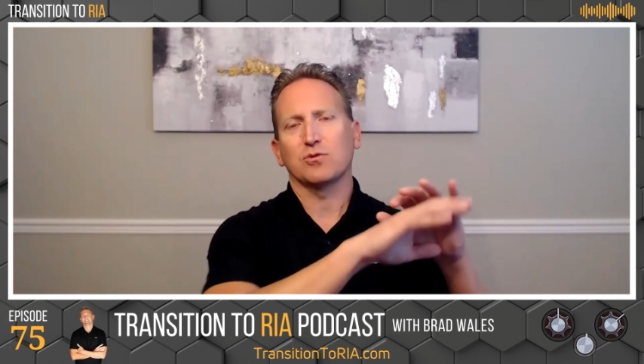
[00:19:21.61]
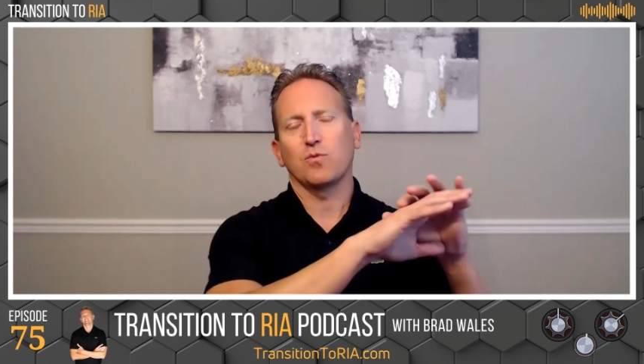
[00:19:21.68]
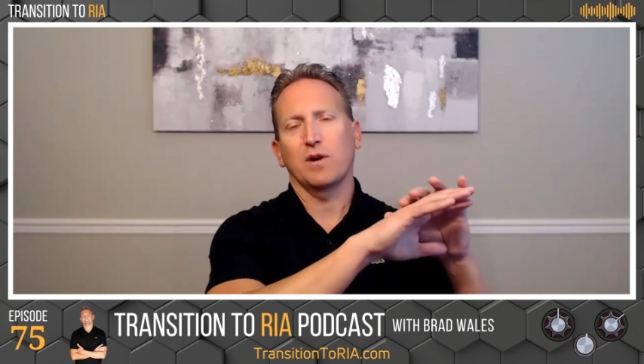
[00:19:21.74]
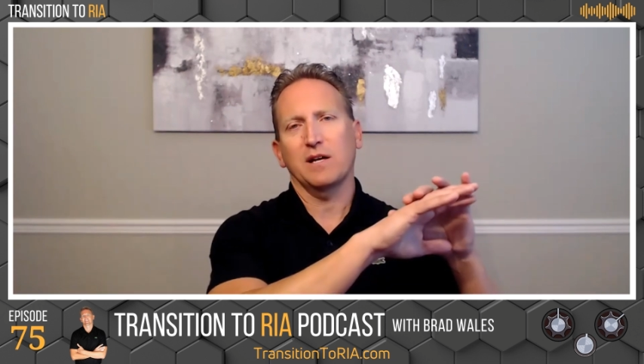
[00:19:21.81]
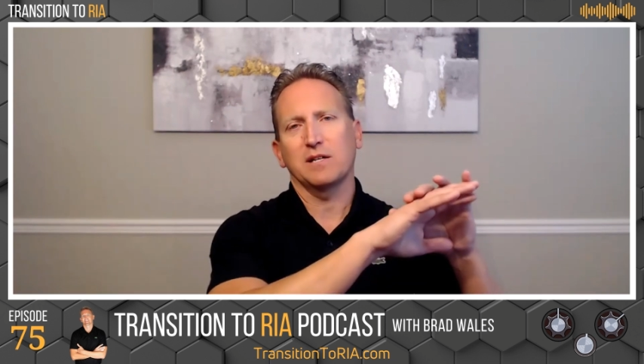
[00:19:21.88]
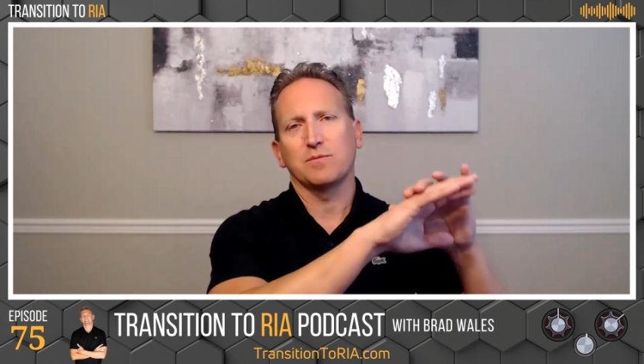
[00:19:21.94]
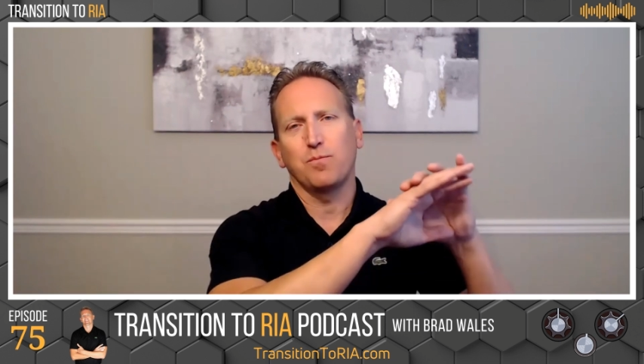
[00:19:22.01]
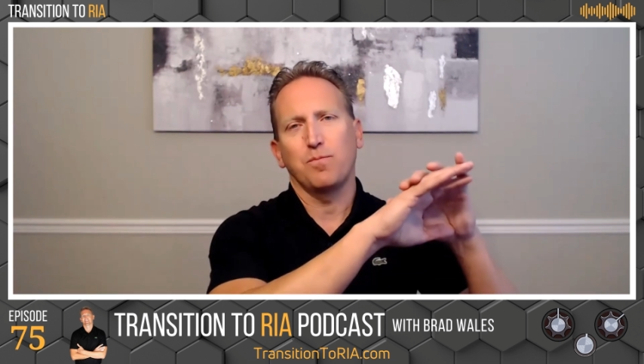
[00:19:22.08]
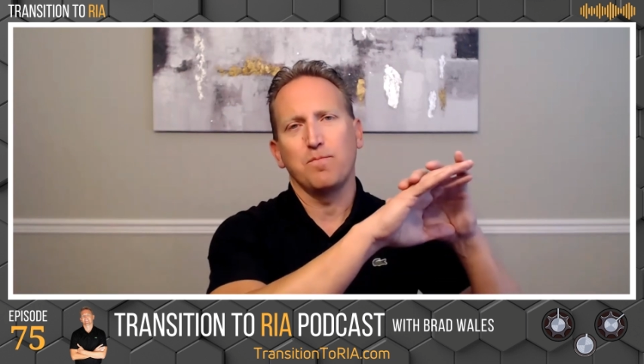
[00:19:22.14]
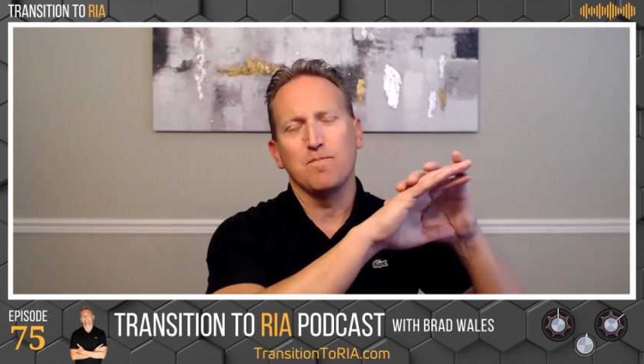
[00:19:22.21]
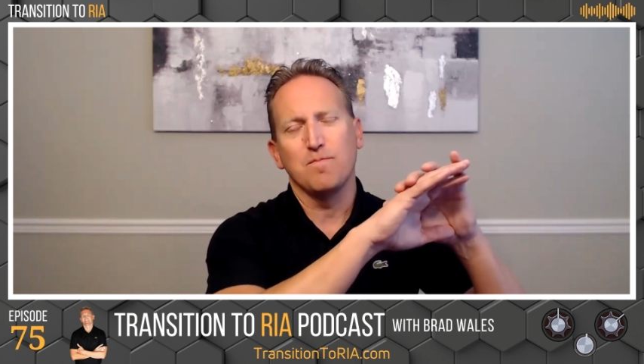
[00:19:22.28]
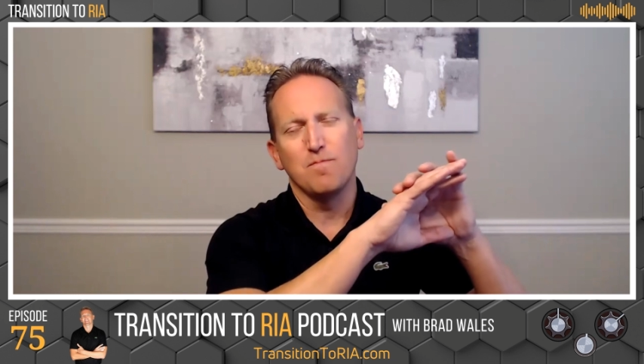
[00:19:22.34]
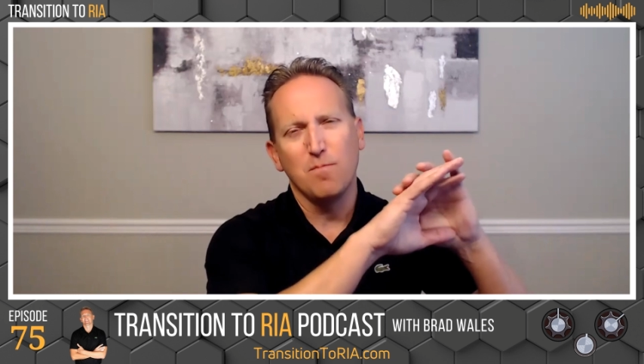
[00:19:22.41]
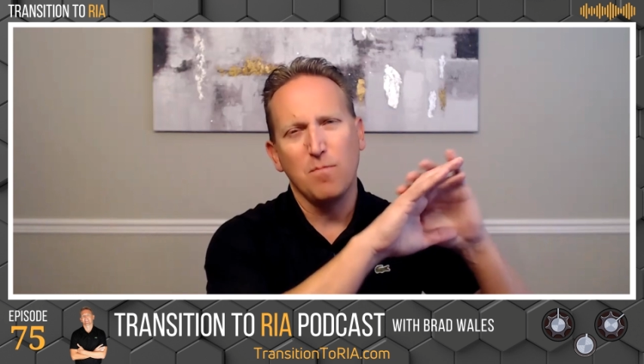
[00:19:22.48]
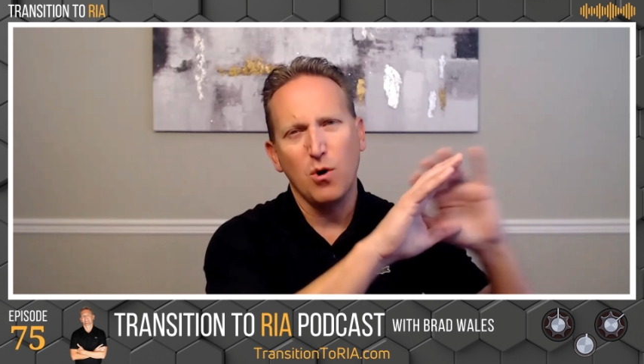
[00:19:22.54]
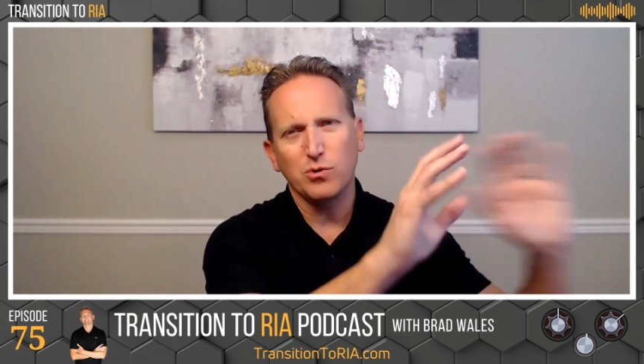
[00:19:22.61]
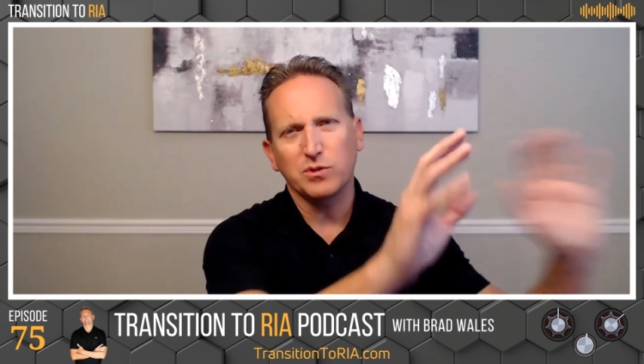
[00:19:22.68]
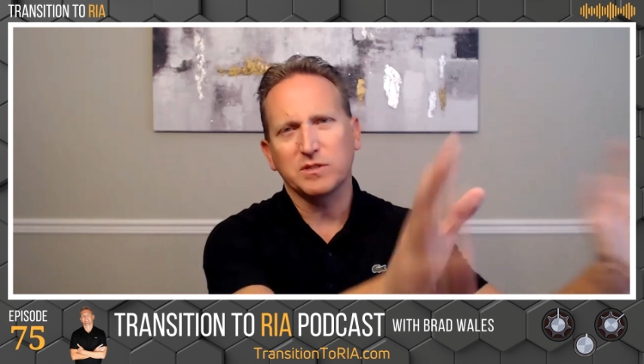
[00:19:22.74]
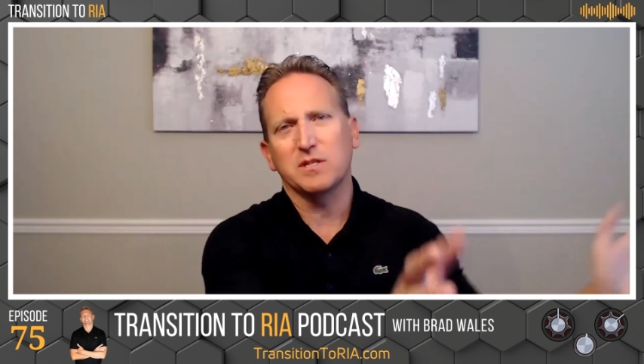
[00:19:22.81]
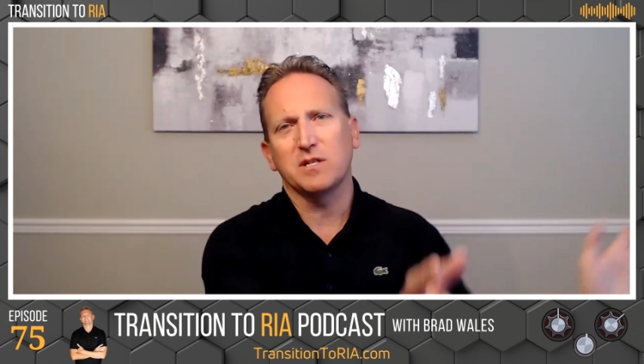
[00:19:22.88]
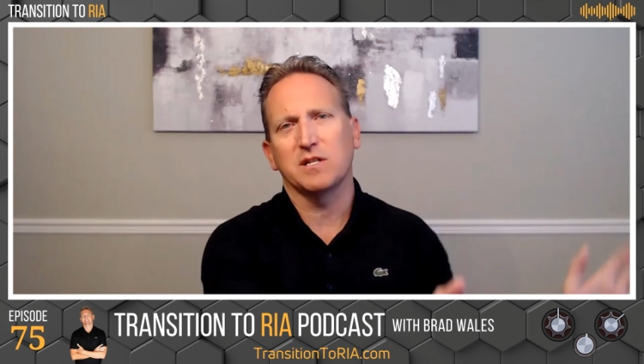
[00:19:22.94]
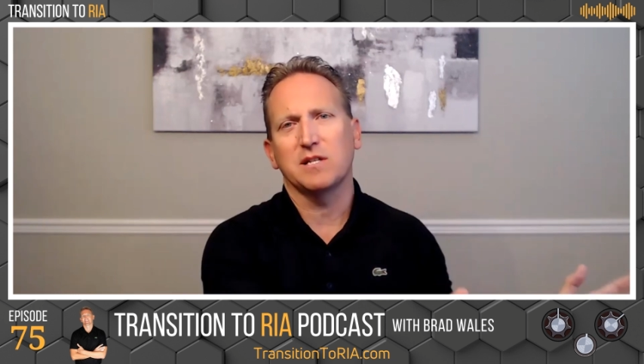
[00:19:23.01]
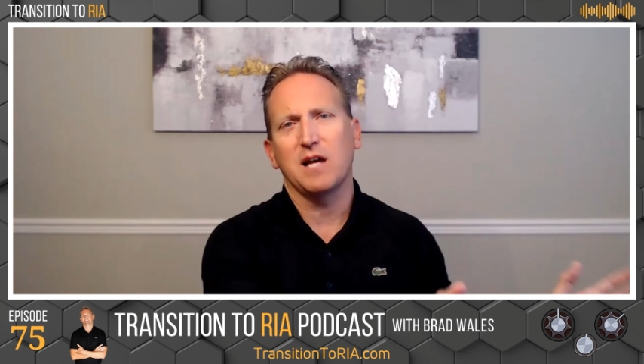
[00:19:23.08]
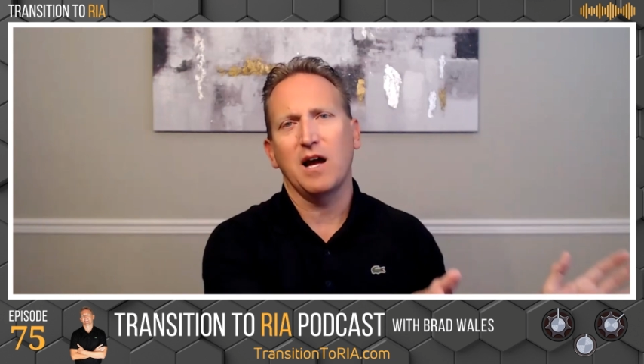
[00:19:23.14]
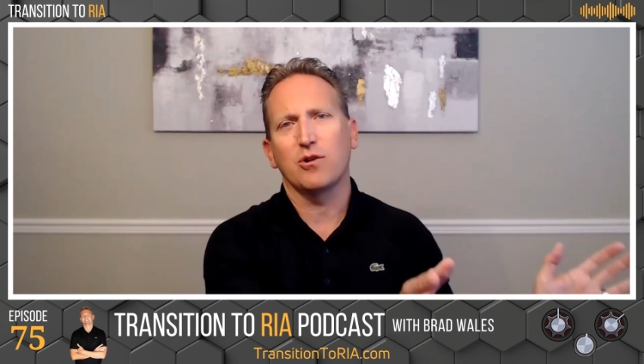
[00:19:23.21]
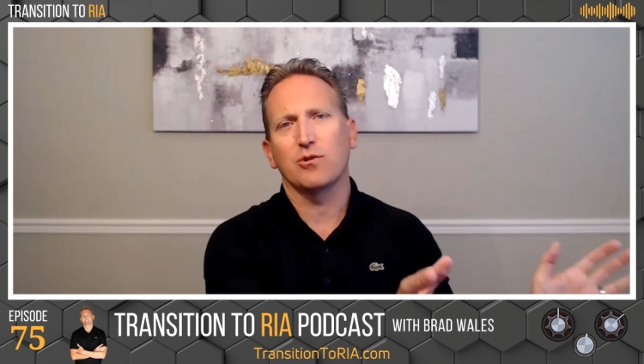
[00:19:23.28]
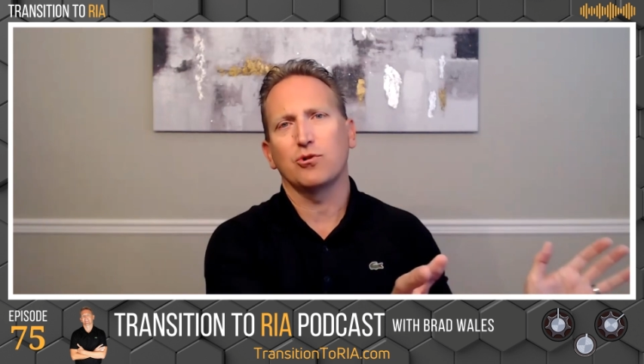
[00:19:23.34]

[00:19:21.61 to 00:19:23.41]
One has mostly the entire